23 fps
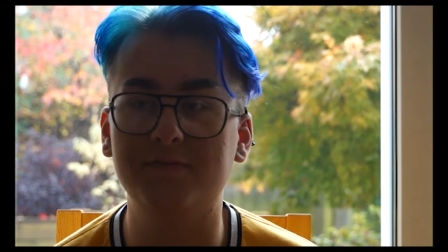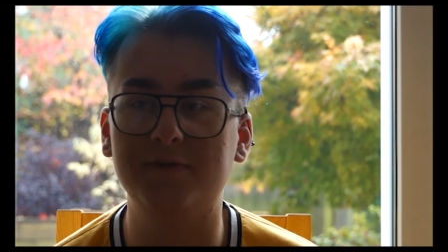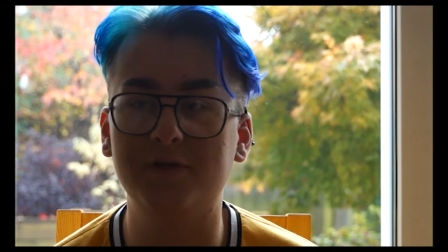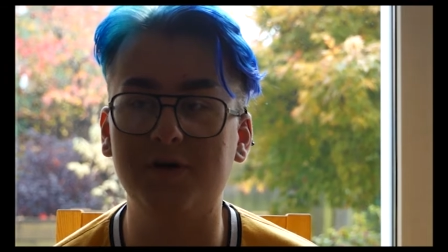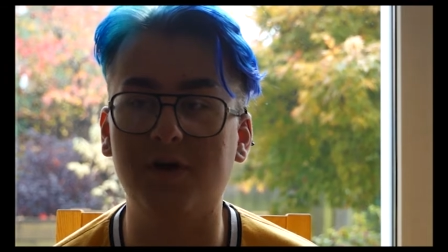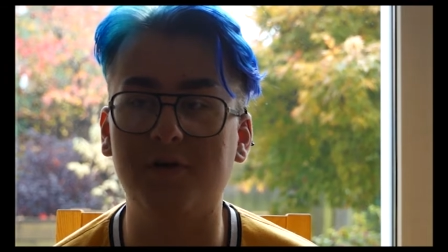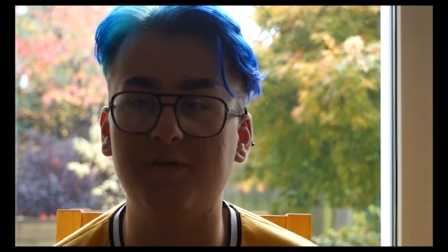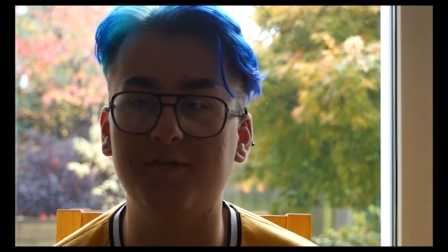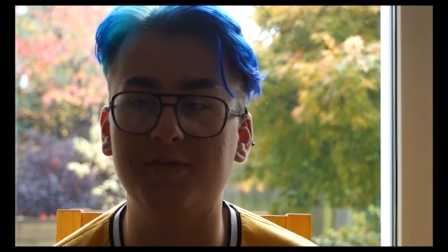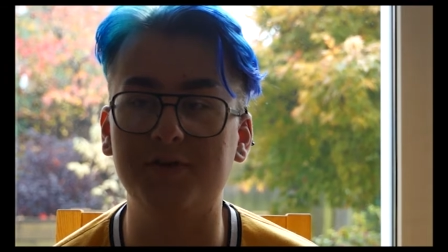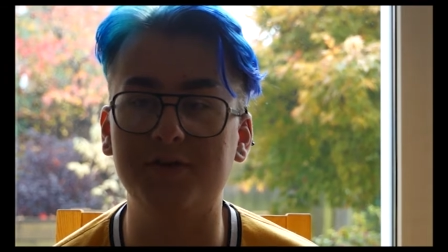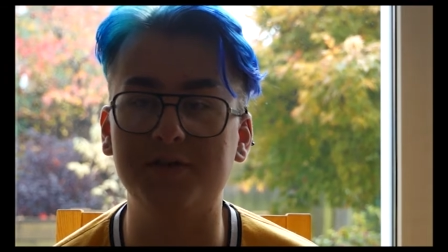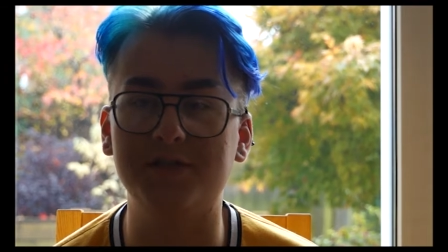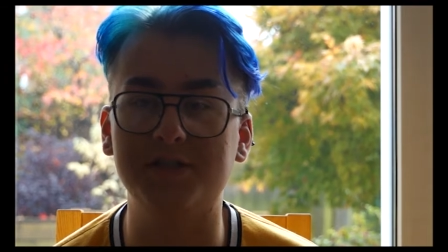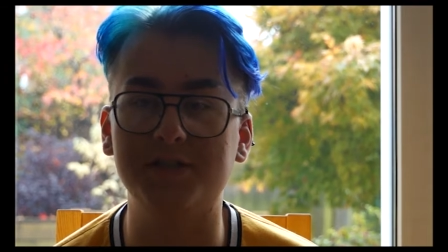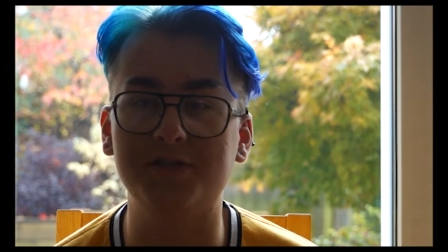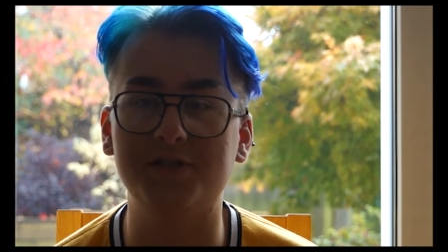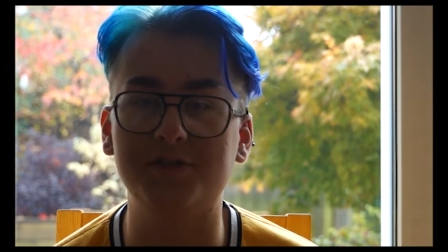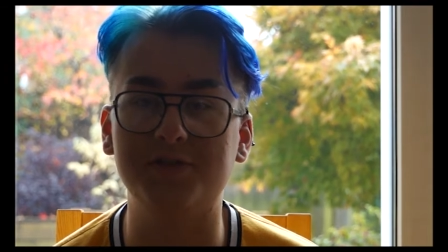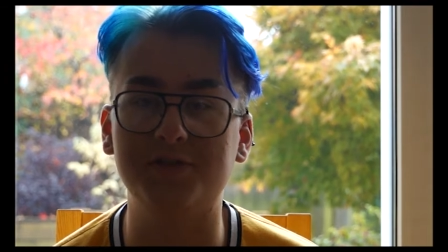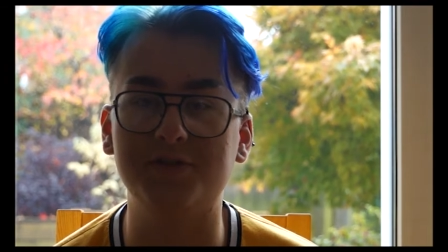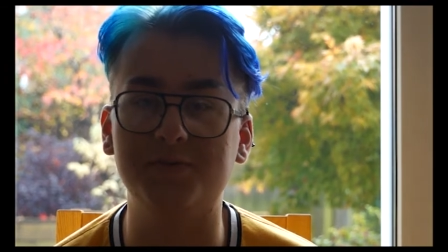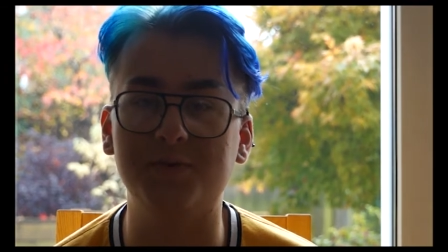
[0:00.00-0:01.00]
confidence
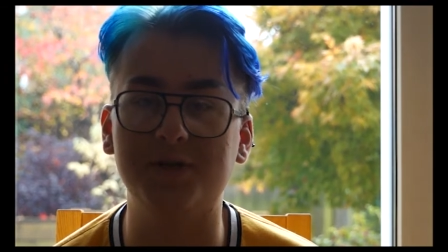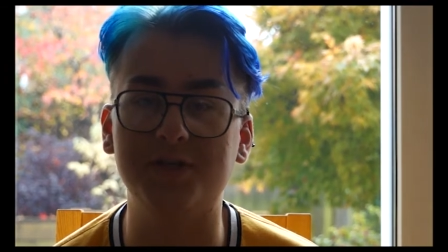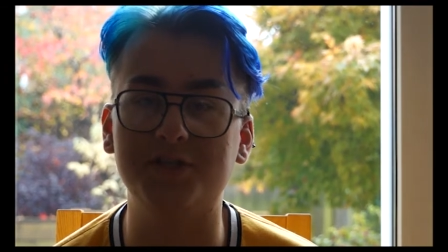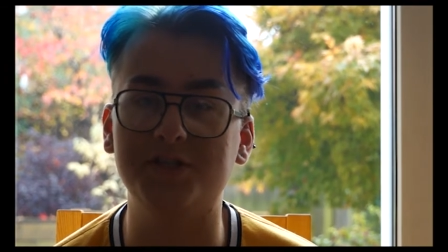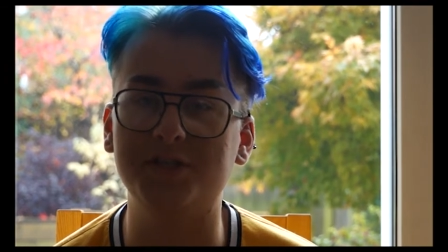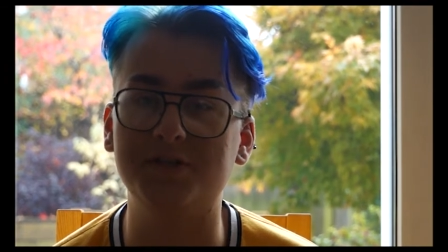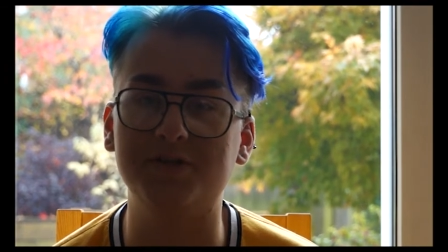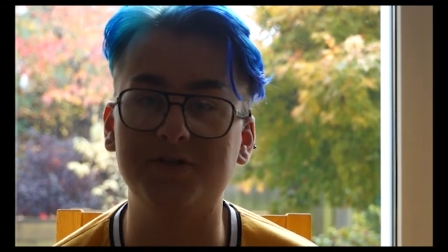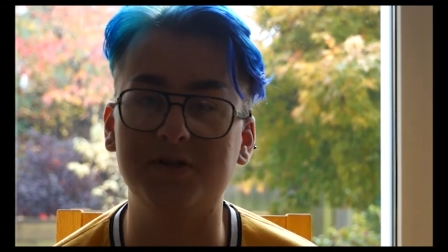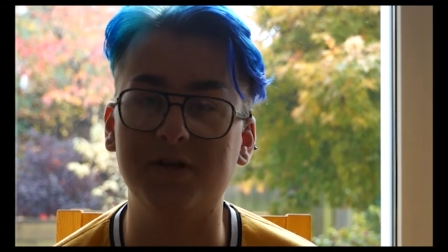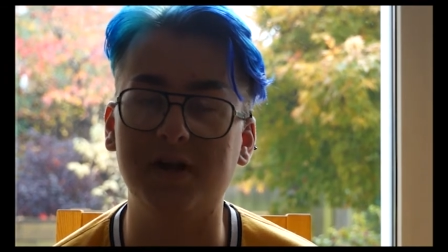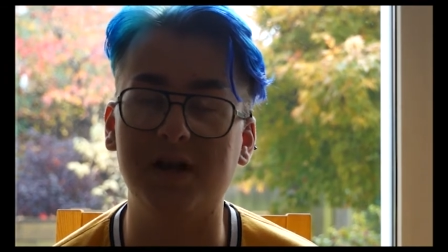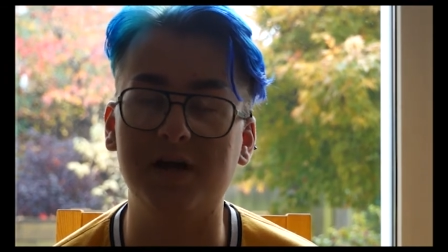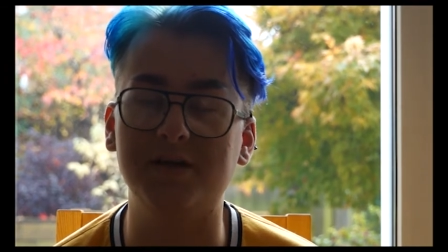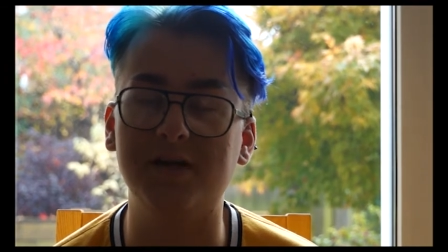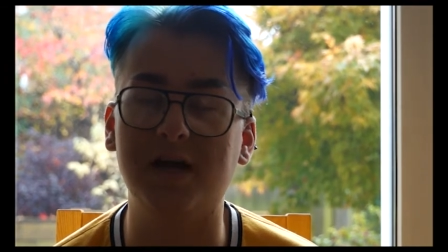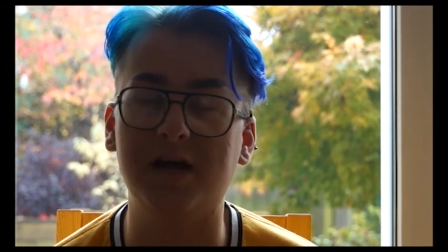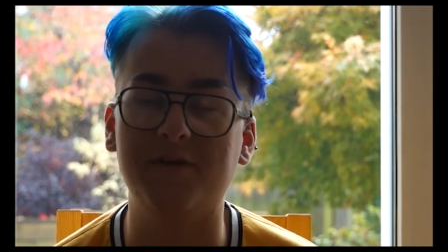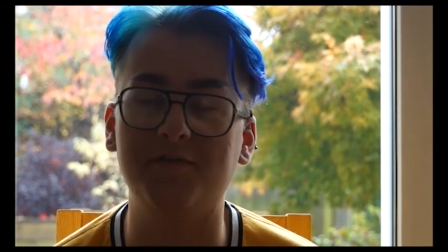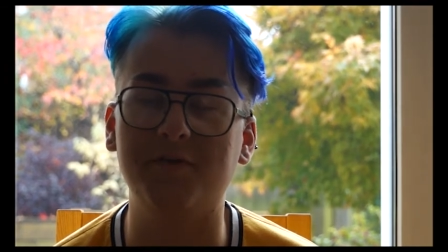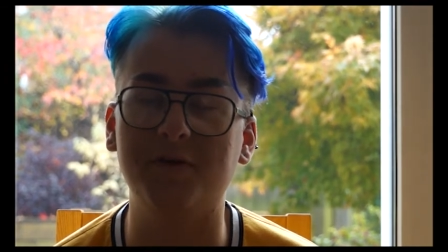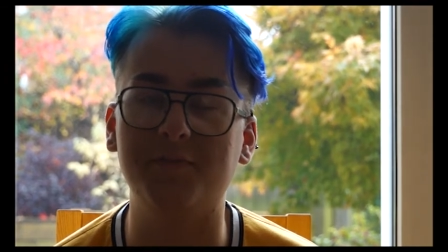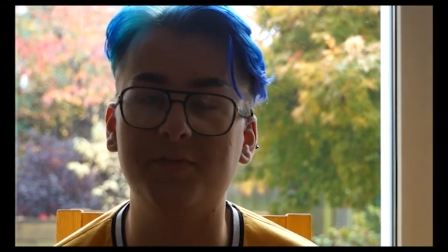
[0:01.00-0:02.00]
issues where she doesn't like
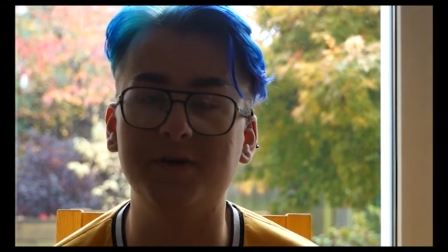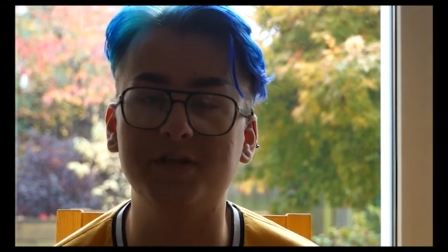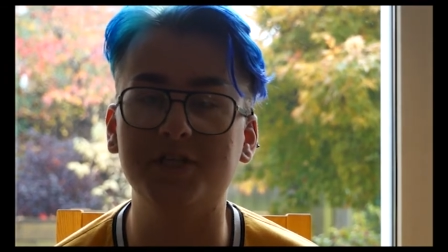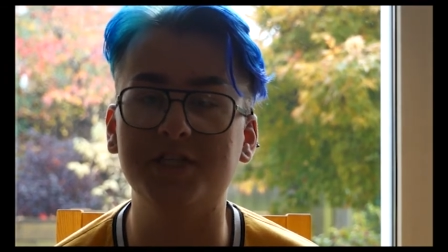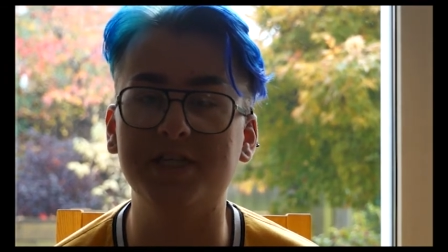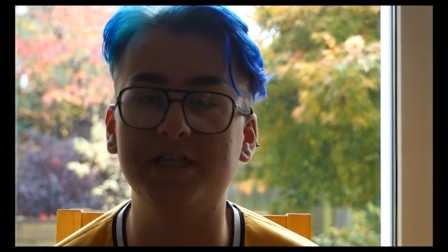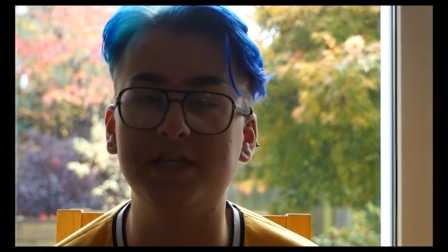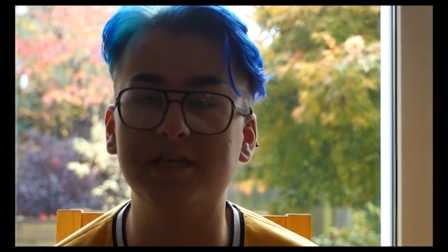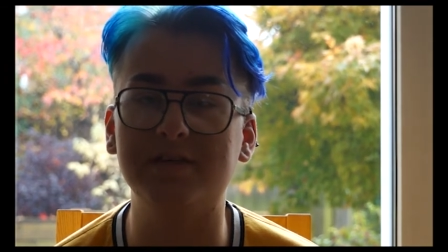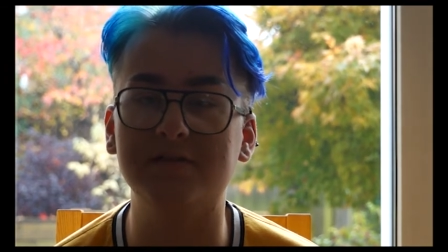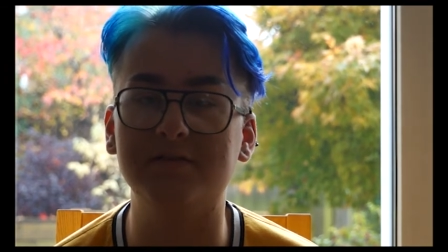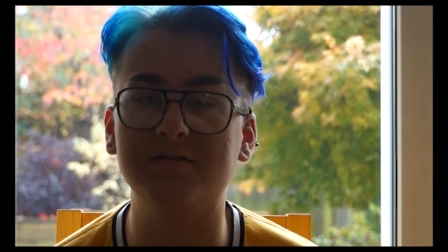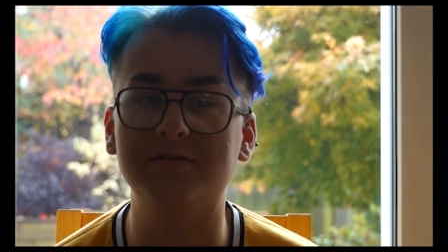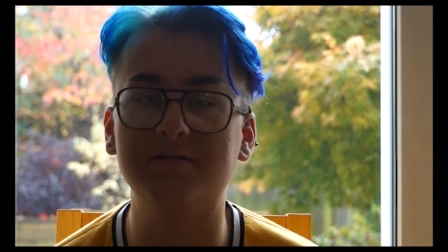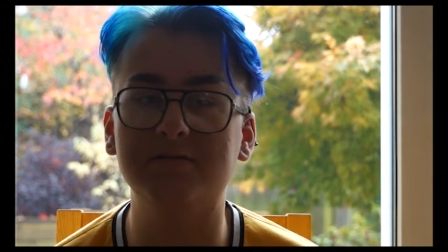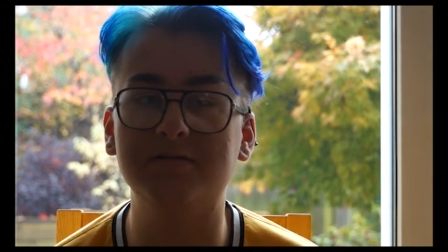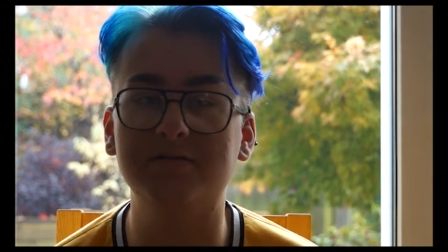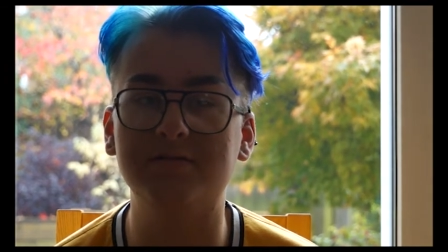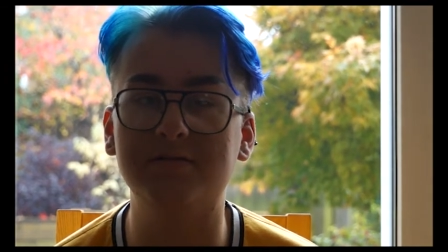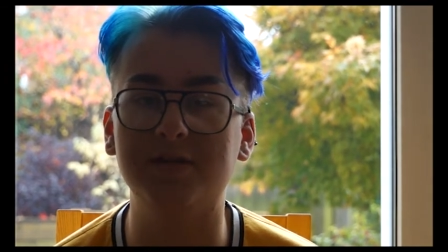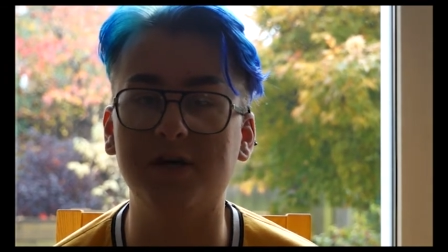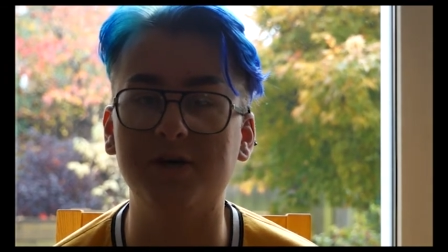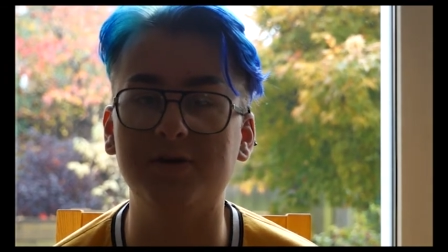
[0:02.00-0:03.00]
having a picture taken,
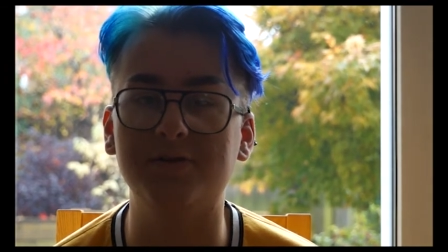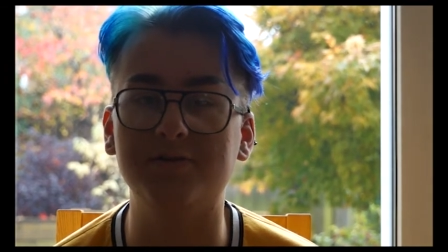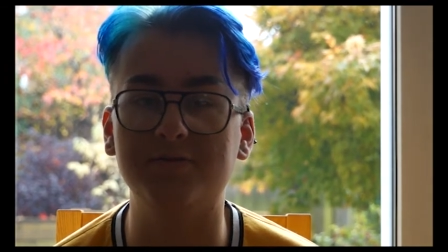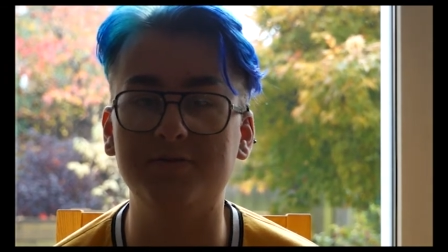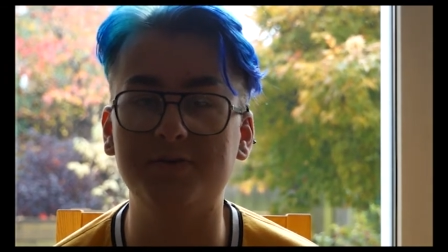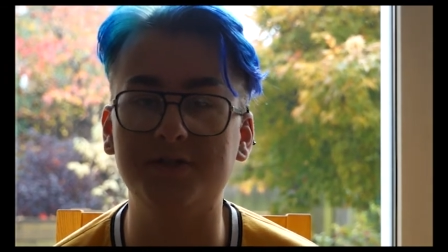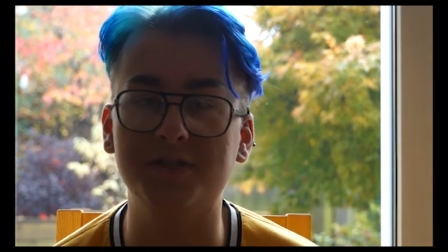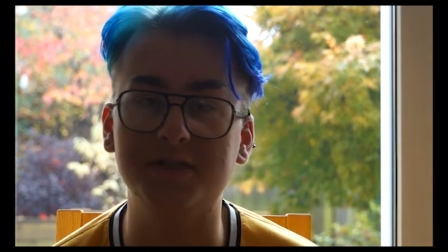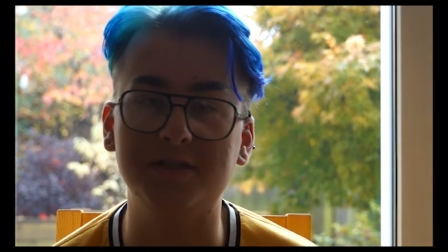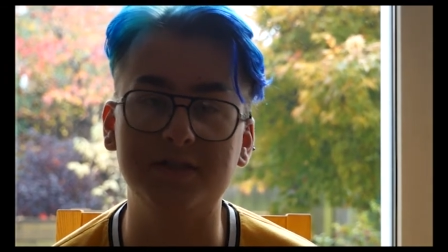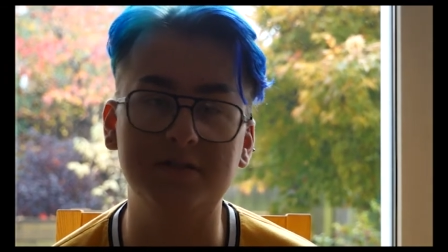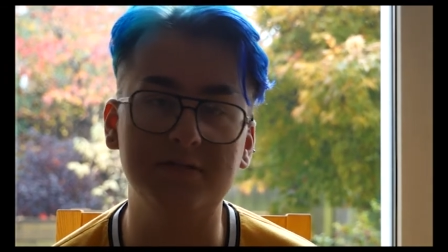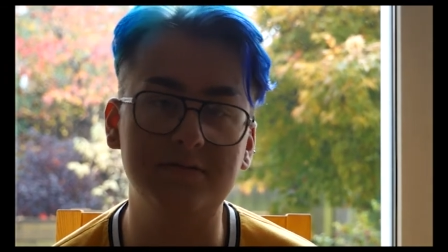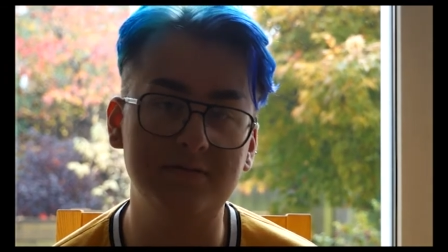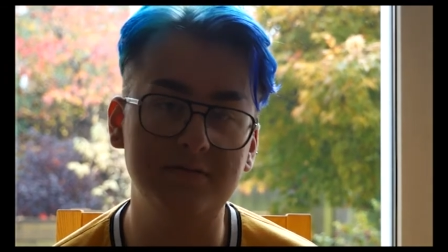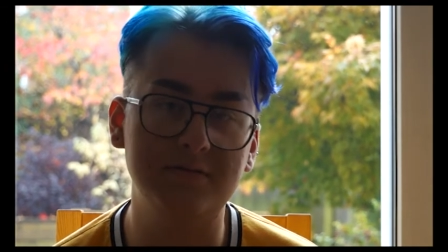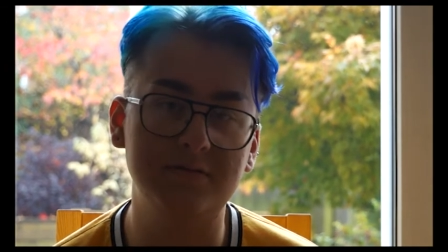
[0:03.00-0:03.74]
so she